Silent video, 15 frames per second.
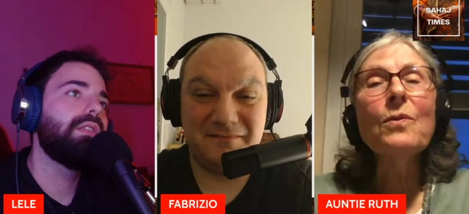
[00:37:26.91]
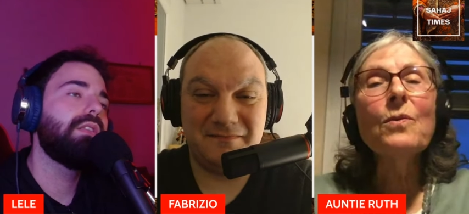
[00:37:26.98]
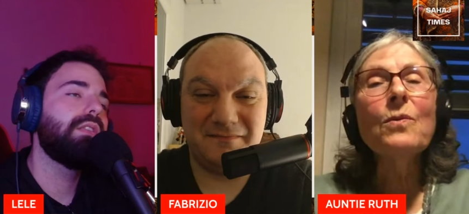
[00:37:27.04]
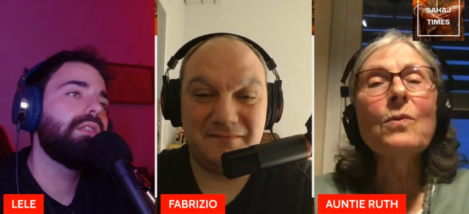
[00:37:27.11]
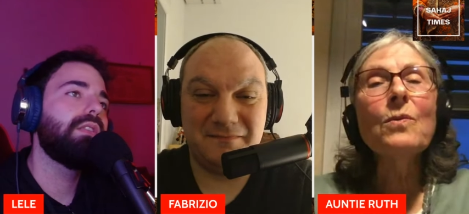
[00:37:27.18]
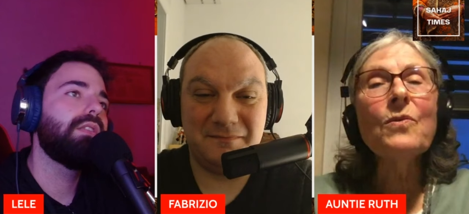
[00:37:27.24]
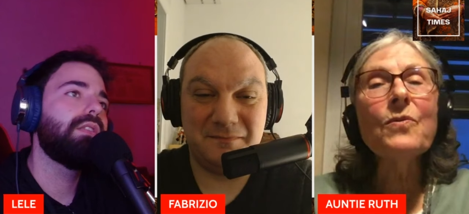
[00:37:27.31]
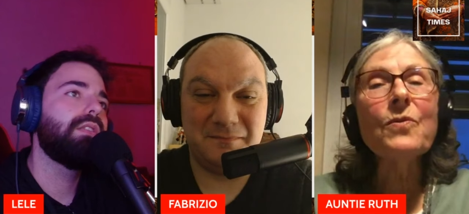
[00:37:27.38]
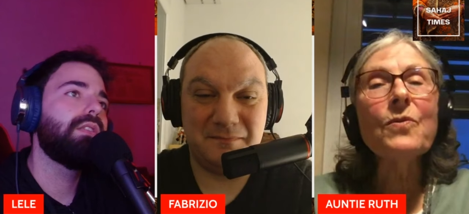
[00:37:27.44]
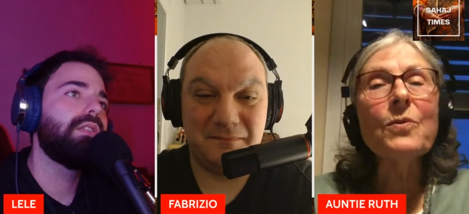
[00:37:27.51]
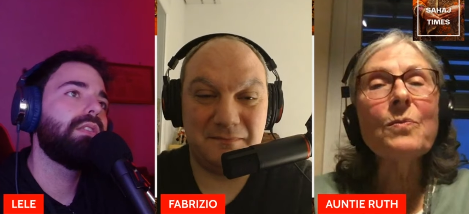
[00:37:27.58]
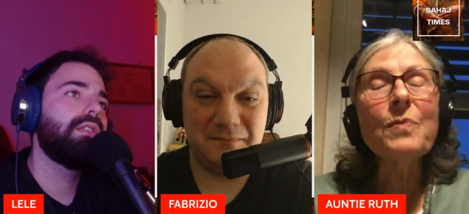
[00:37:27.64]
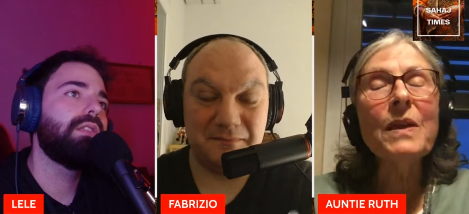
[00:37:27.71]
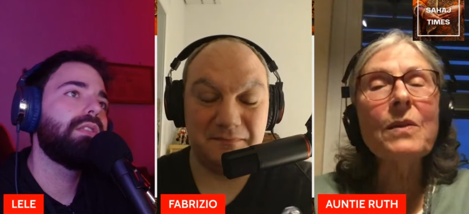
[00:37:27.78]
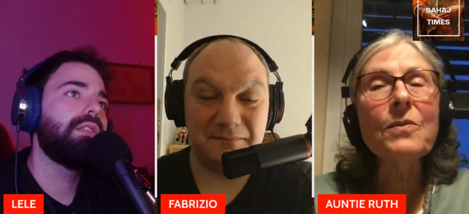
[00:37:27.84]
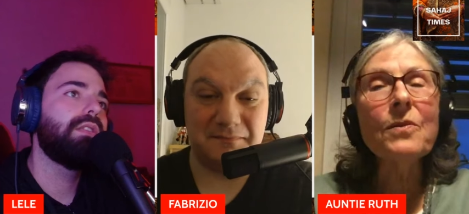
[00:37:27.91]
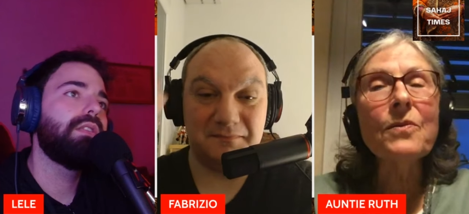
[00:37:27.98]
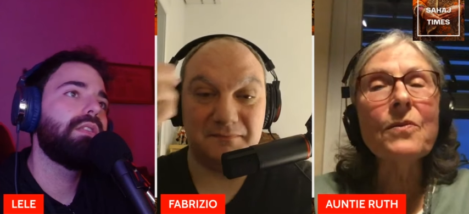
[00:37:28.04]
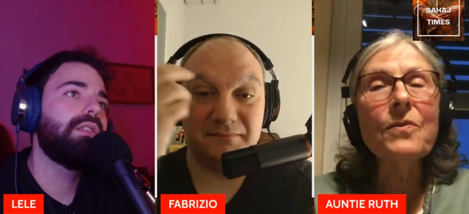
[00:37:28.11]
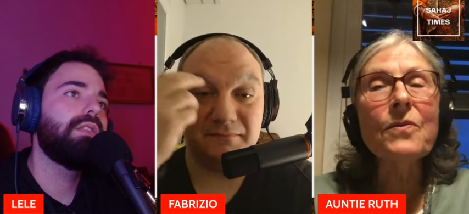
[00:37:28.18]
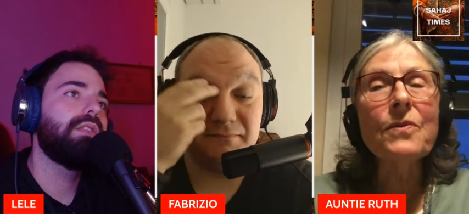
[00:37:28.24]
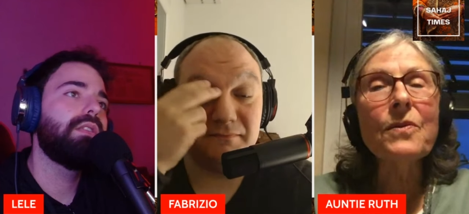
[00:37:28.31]
Speaker 1: also
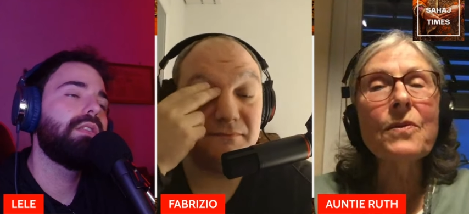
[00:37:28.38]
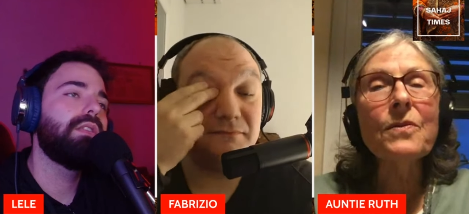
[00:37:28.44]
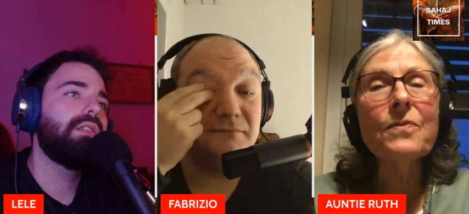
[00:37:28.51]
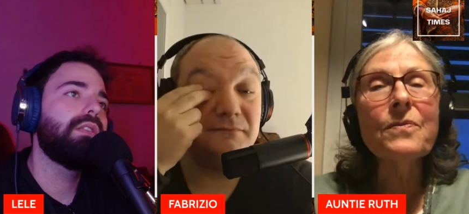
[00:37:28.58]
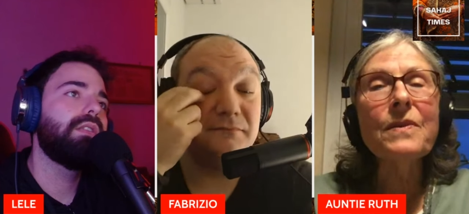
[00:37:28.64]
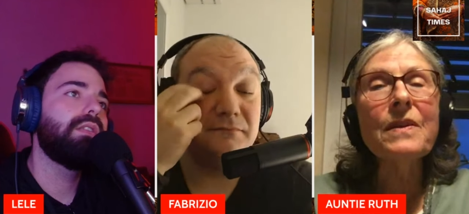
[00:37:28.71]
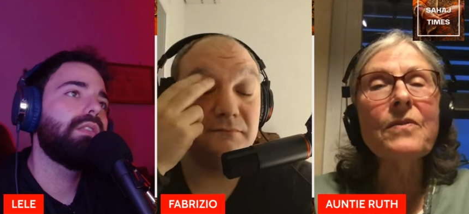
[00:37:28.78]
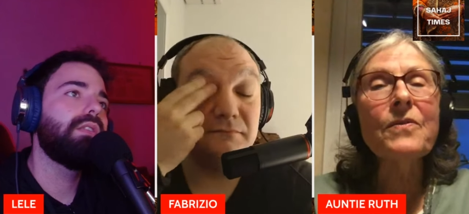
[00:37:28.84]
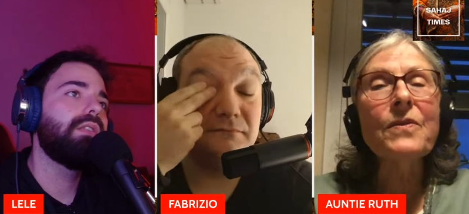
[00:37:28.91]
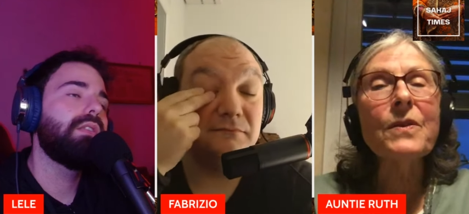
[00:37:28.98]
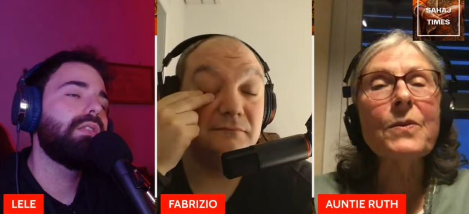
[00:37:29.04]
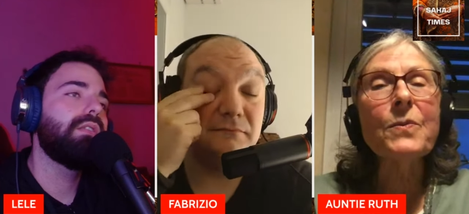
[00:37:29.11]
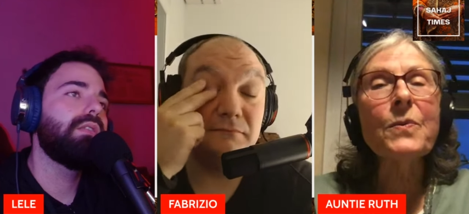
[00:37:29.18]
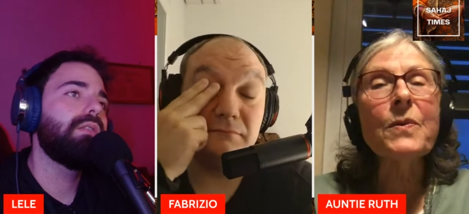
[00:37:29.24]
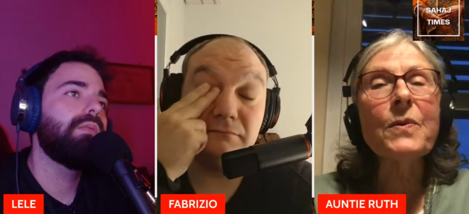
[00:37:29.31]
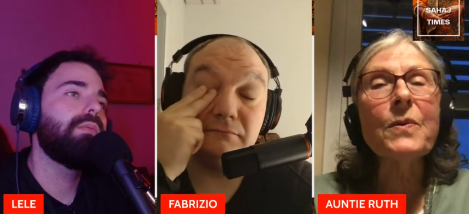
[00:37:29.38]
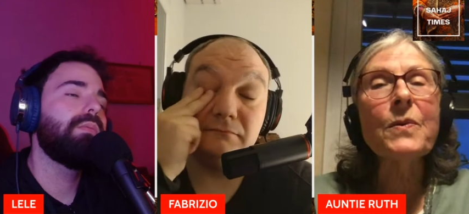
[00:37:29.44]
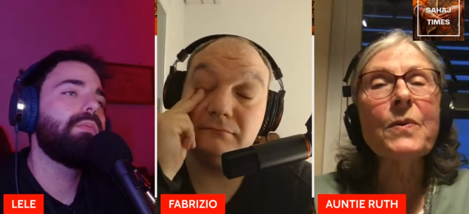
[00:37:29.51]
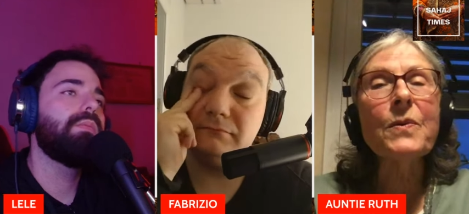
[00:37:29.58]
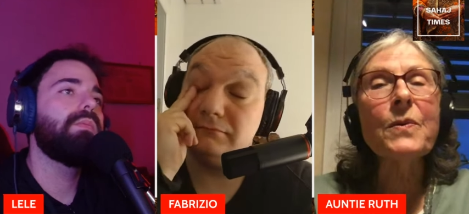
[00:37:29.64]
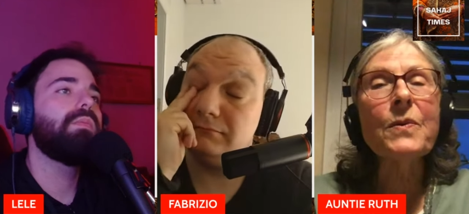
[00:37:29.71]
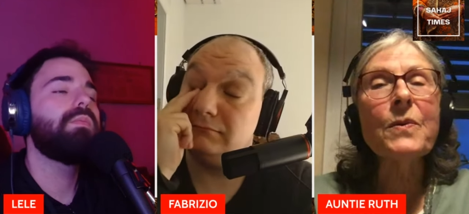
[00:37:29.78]
because of this
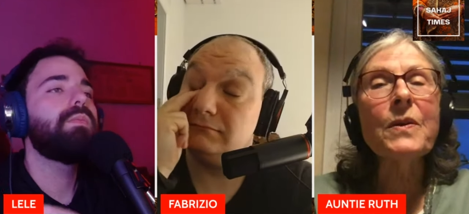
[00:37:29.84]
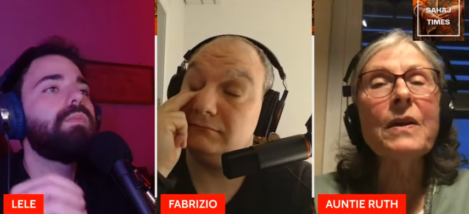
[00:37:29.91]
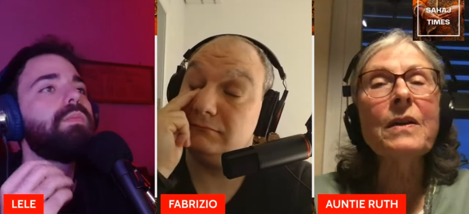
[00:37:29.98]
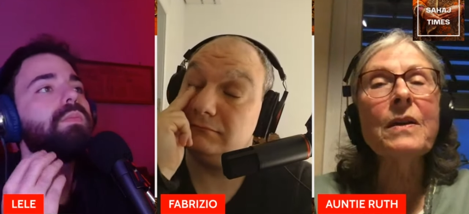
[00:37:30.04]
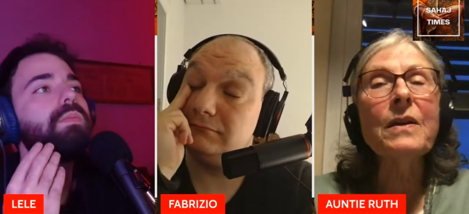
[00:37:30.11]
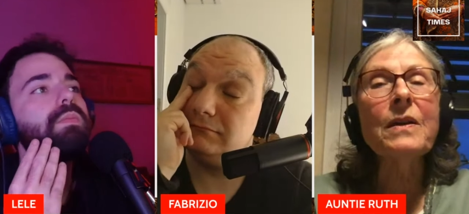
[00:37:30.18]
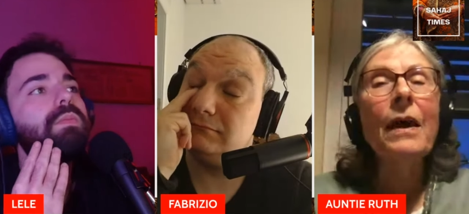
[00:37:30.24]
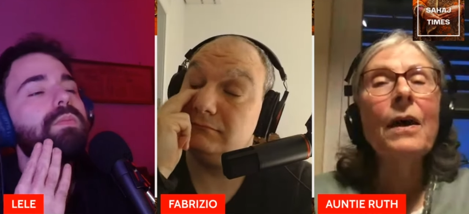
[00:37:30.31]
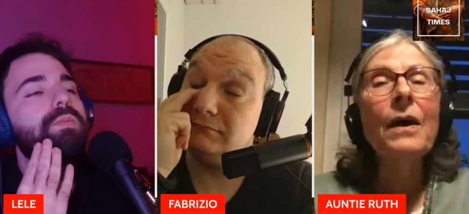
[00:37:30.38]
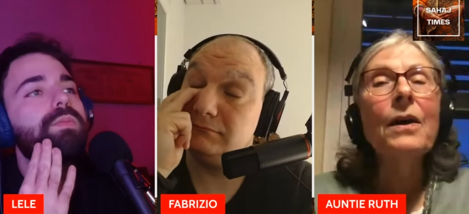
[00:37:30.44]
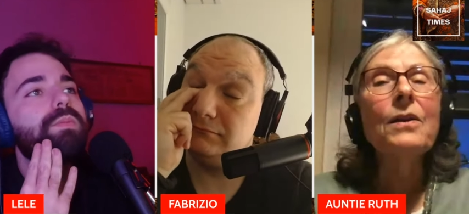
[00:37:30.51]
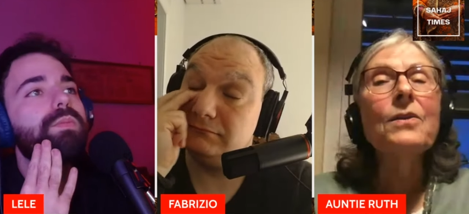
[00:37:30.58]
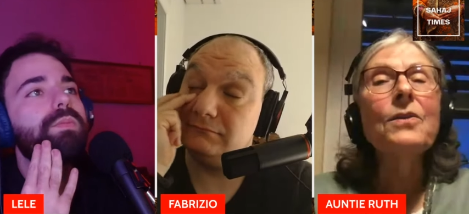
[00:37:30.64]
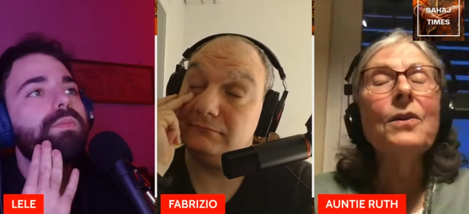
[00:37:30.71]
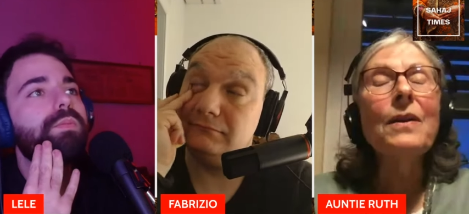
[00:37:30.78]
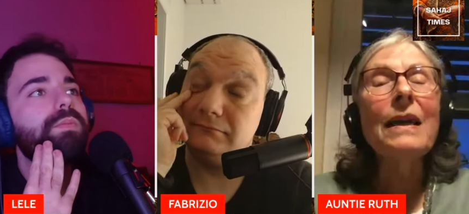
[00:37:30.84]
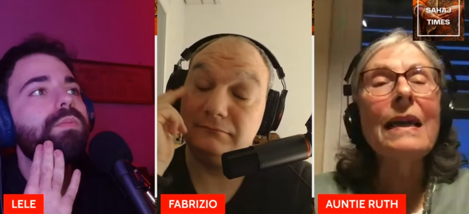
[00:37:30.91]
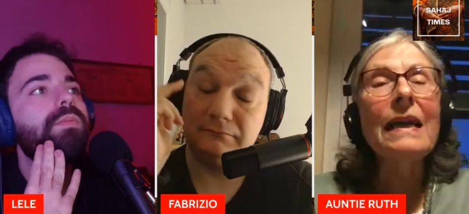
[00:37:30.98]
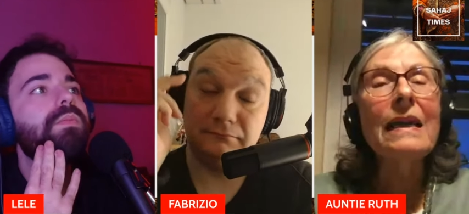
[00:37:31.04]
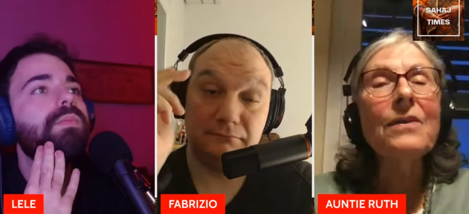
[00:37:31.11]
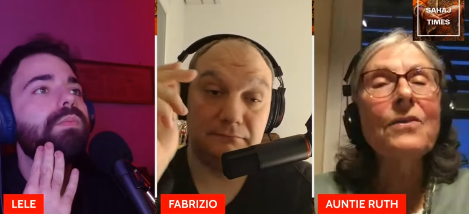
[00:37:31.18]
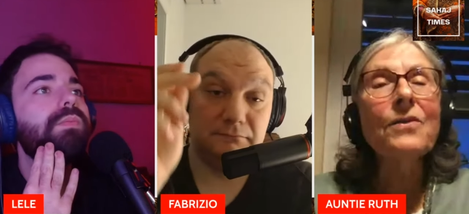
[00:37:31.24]
career, the
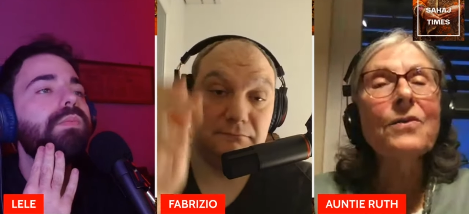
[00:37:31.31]
later